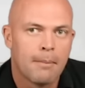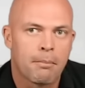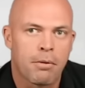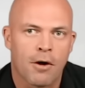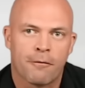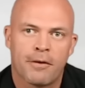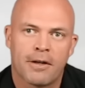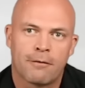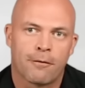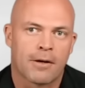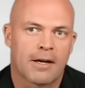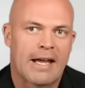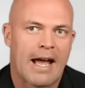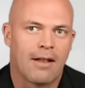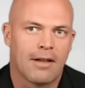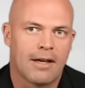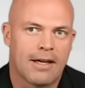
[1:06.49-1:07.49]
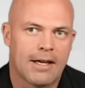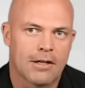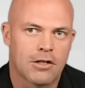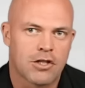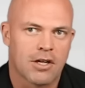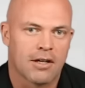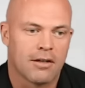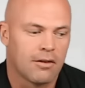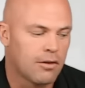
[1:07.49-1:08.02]
Perfect for galley
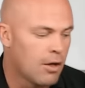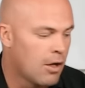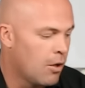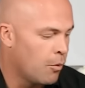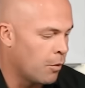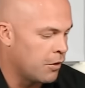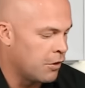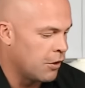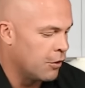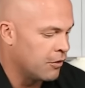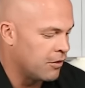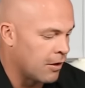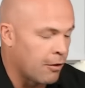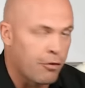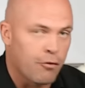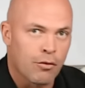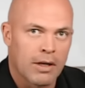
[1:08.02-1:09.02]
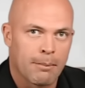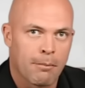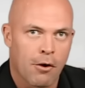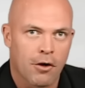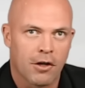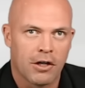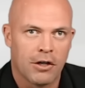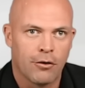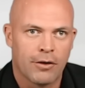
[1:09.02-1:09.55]
kitchens when you're using a
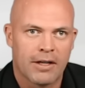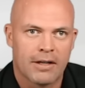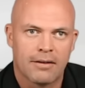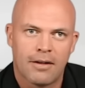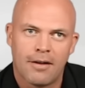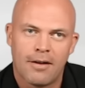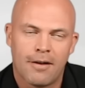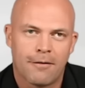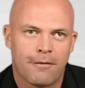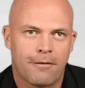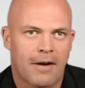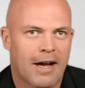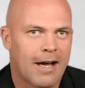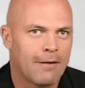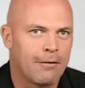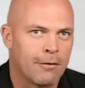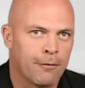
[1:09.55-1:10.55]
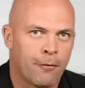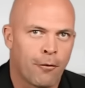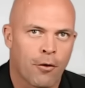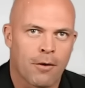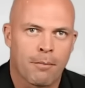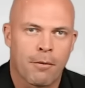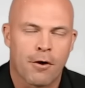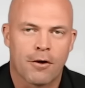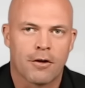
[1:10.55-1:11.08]
3-burner unit. 5 and
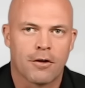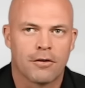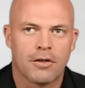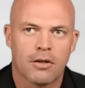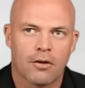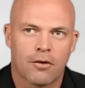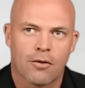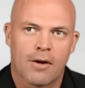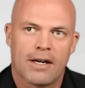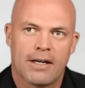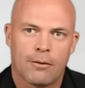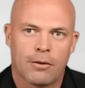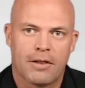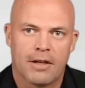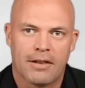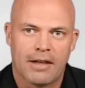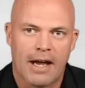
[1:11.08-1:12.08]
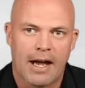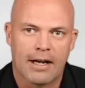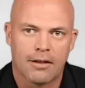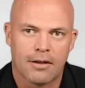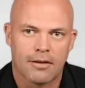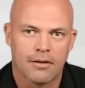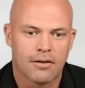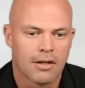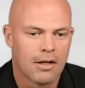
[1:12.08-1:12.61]
4 burners, great within the
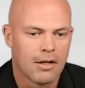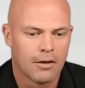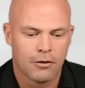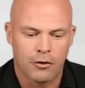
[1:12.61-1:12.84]
islands.